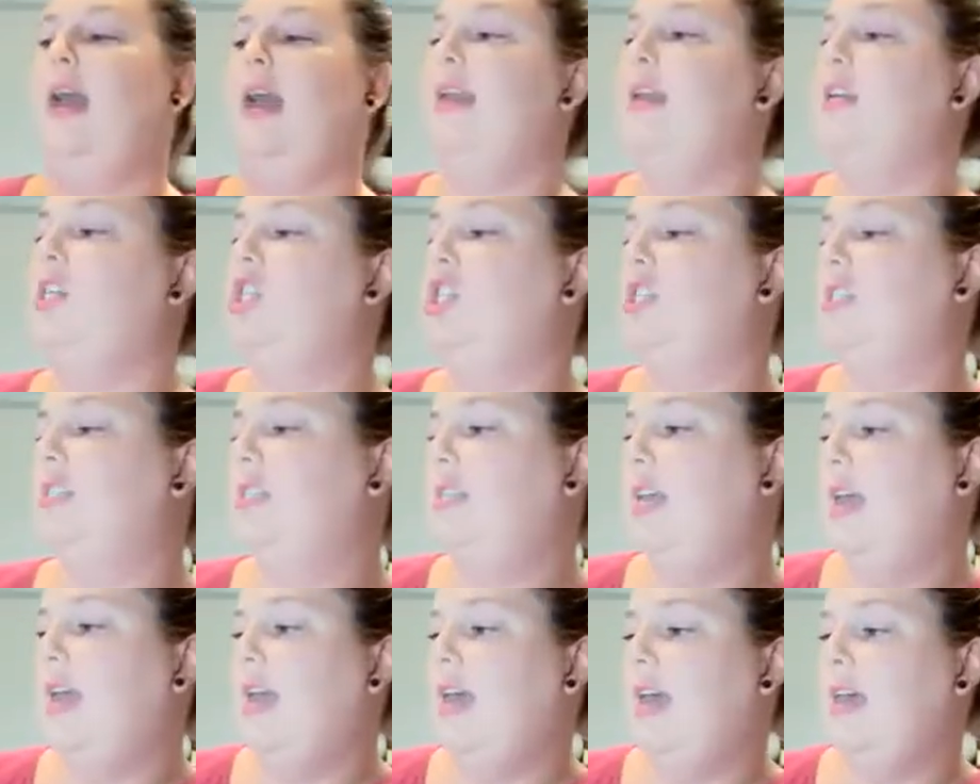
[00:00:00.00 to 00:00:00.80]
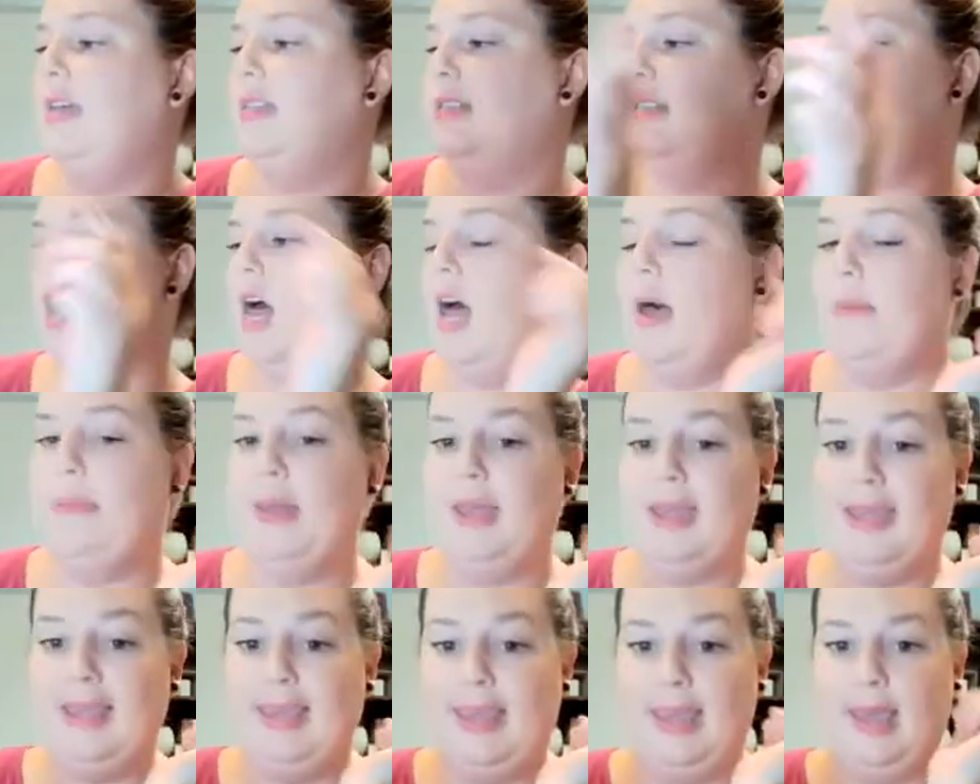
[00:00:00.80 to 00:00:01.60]
kind of just says
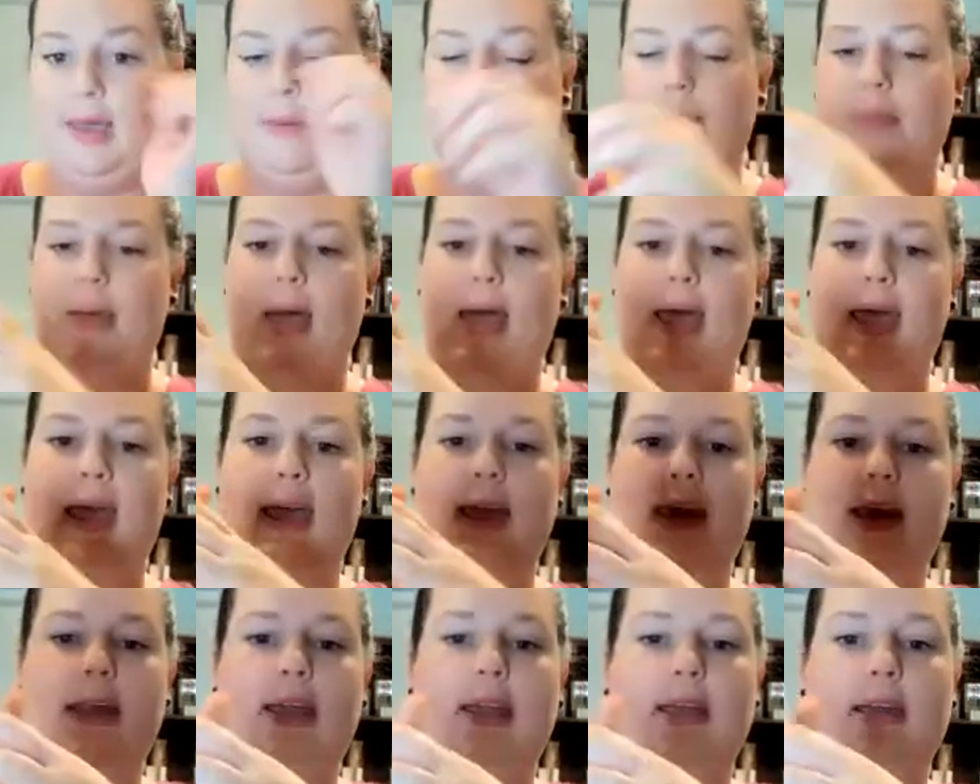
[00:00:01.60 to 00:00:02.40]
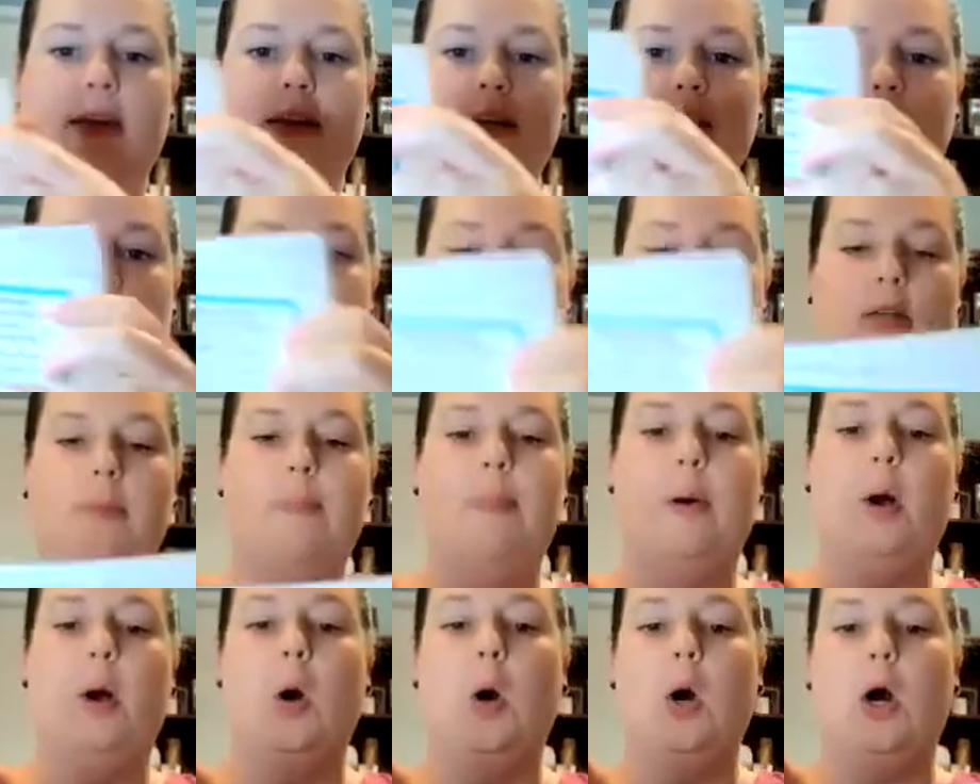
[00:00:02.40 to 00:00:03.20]
get paid to
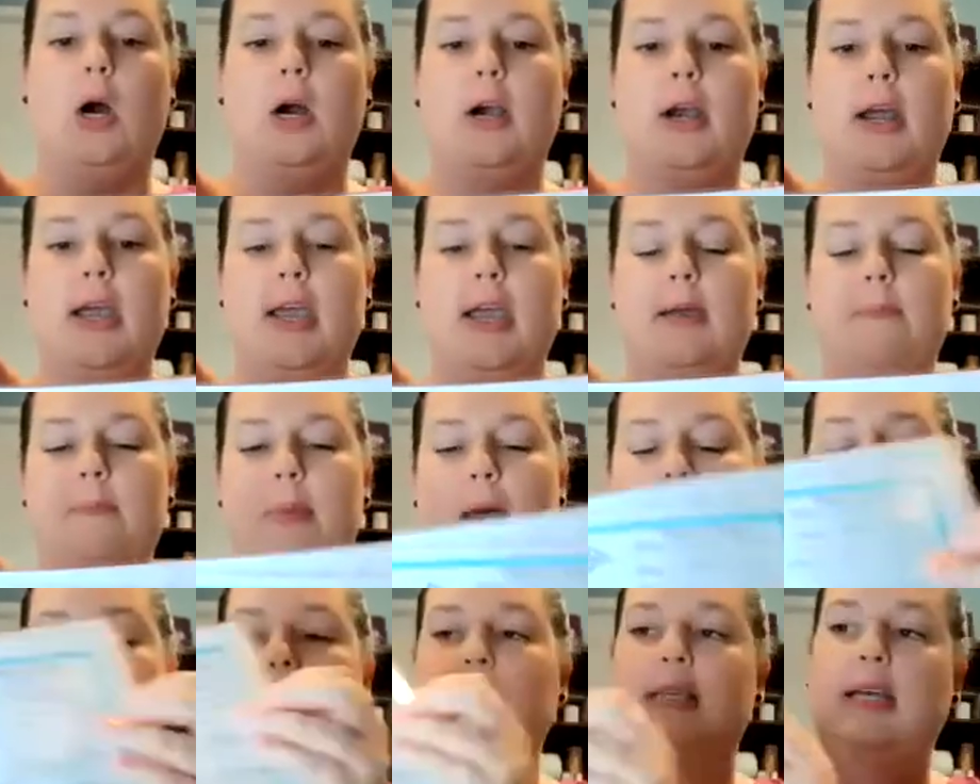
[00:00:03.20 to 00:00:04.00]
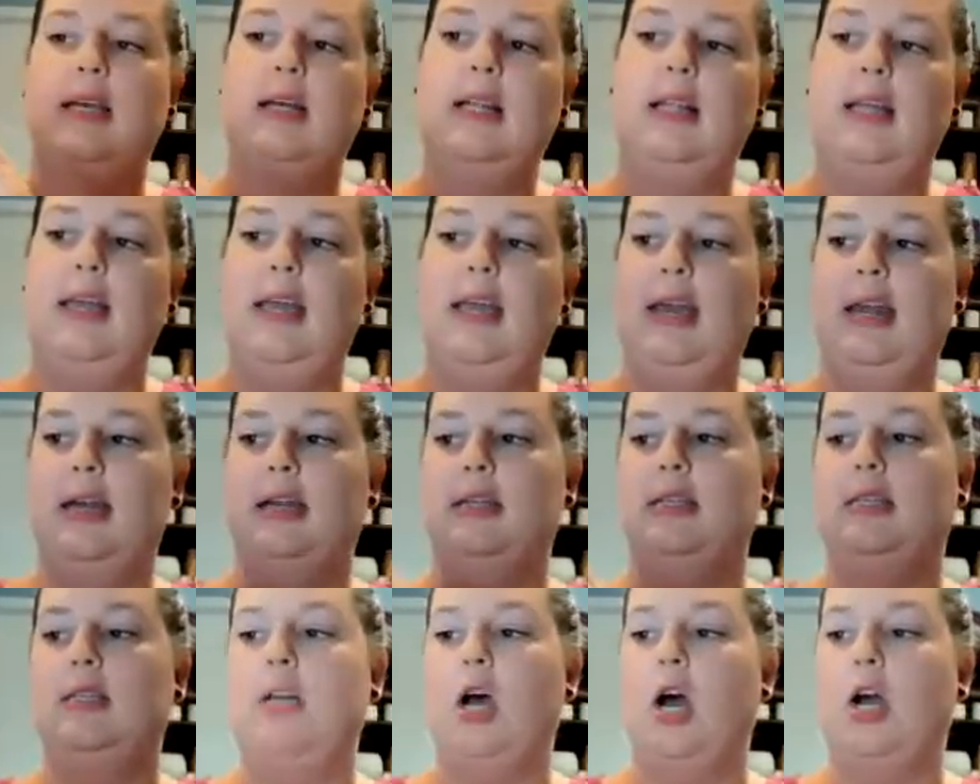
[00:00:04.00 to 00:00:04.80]
party, basically, and
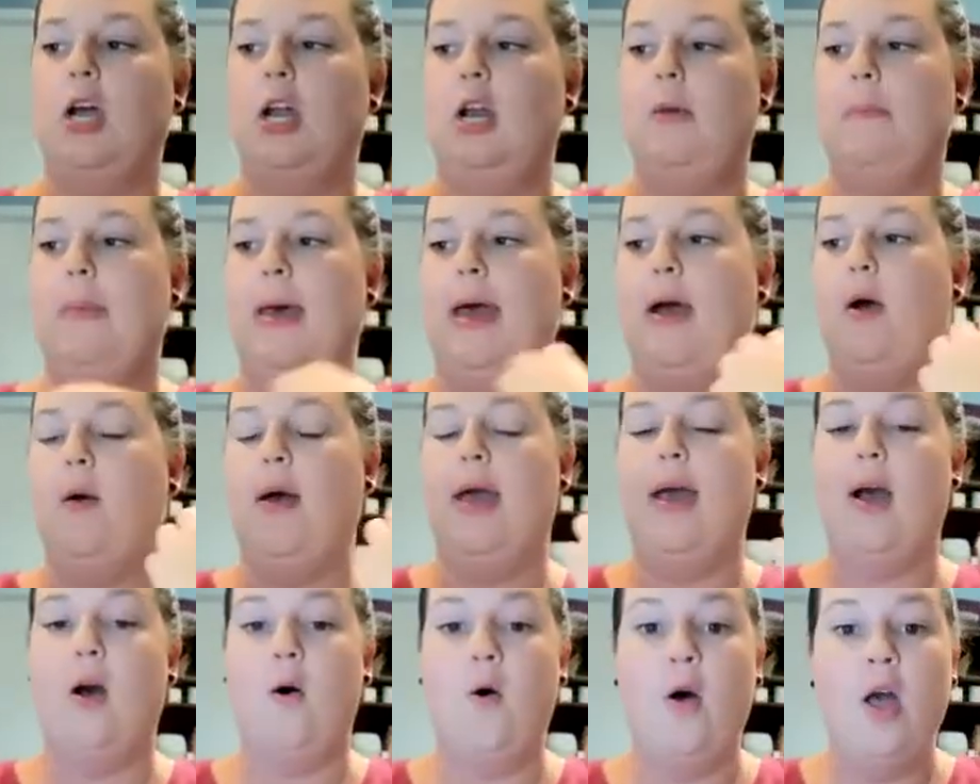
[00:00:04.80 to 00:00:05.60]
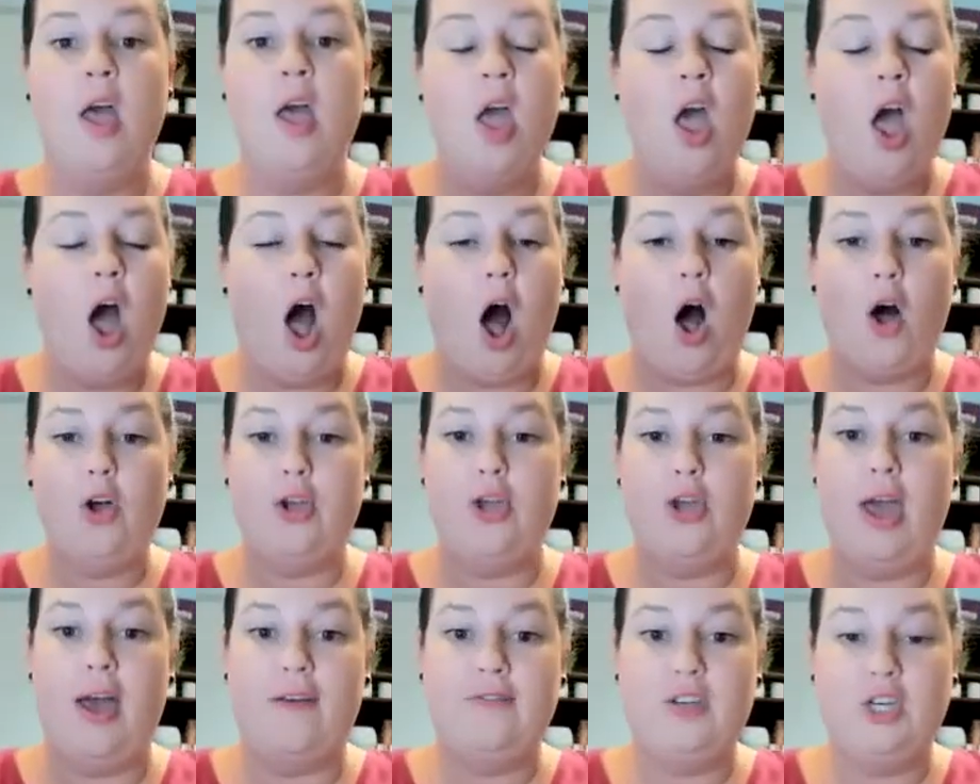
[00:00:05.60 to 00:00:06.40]
it's talking about how all
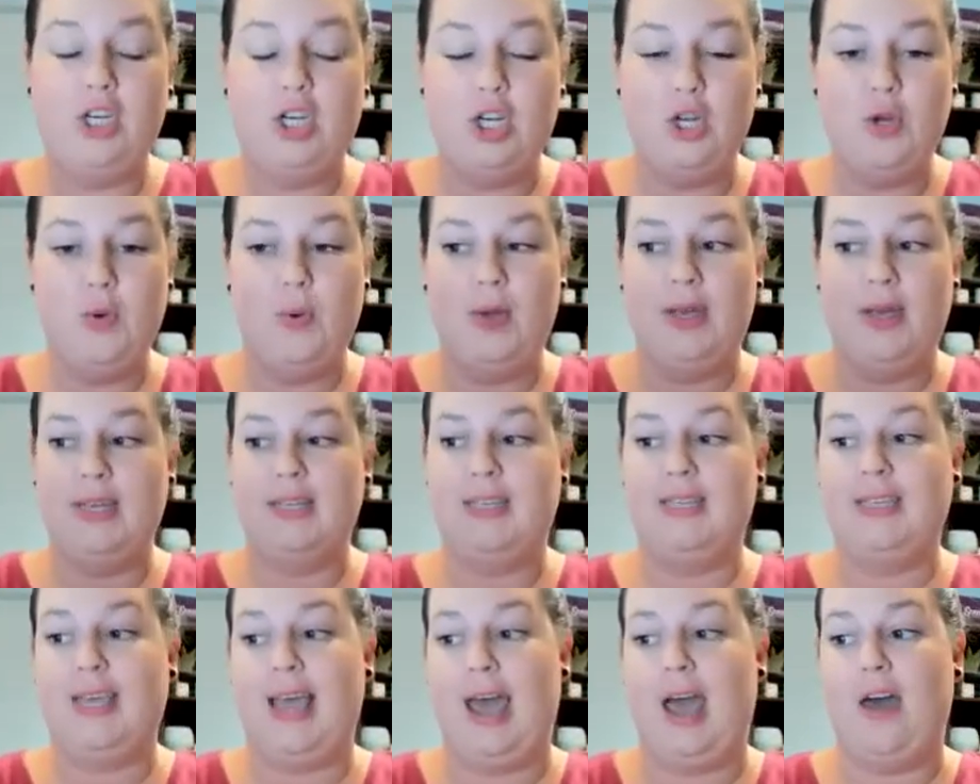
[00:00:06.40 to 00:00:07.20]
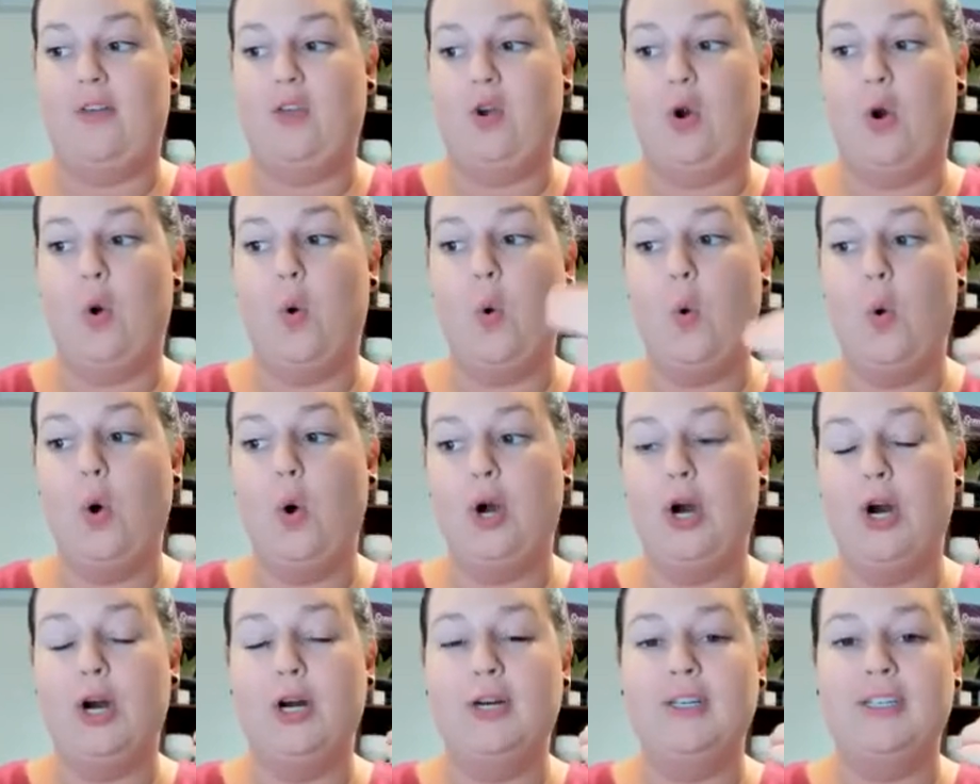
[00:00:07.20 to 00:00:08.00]
you have to do is gather
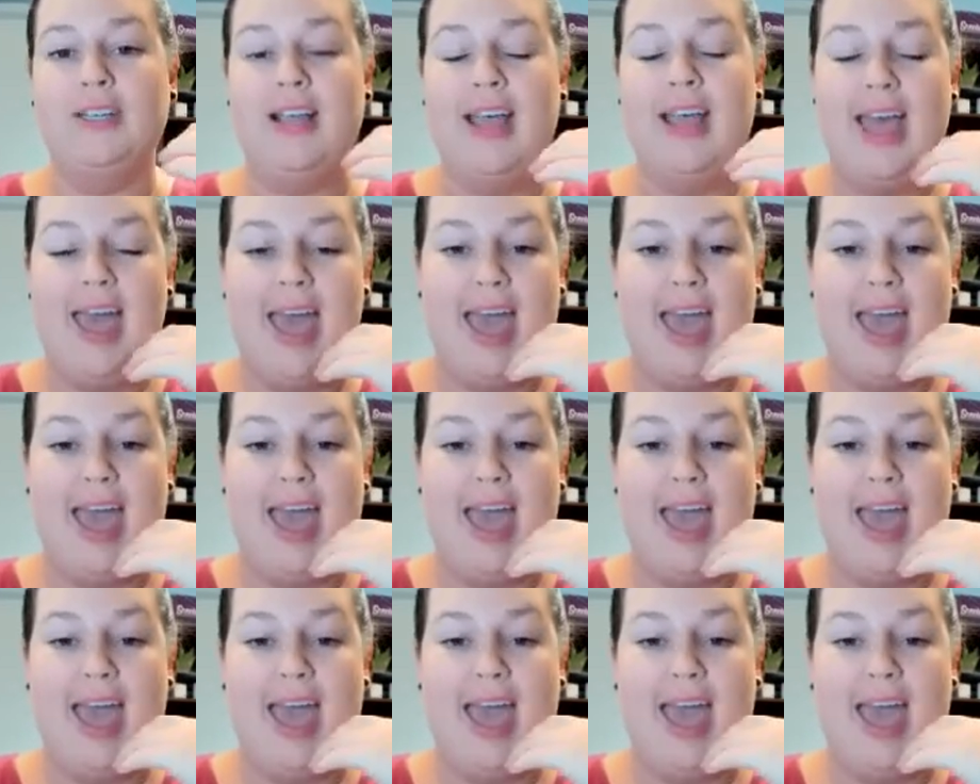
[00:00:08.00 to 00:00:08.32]
orders,